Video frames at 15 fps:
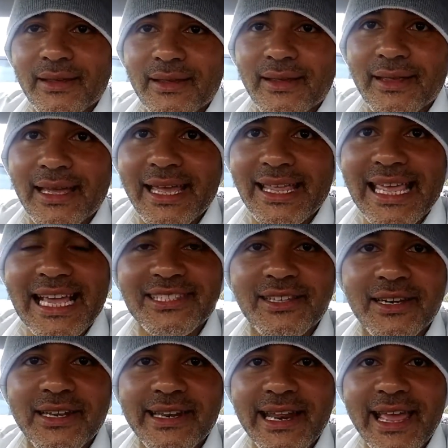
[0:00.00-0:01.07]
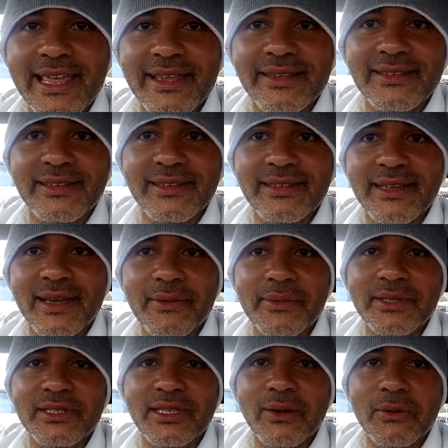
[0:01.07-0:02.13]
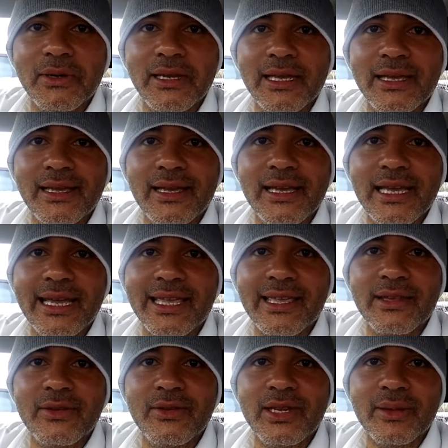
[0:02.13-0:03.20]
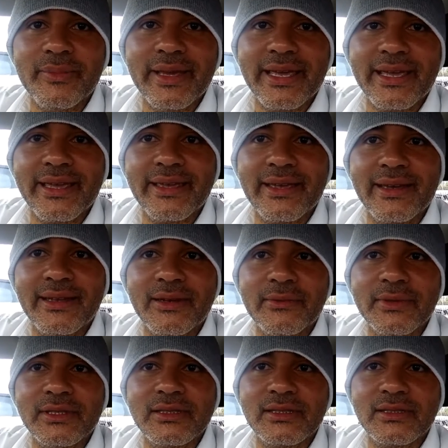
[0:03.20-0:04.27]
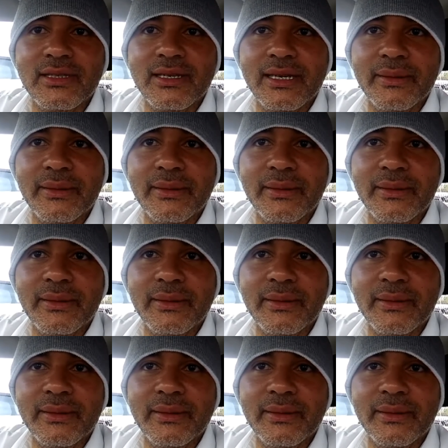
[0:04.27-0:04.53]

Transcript: Yesterday night I was down at Kangaroo Bay and I was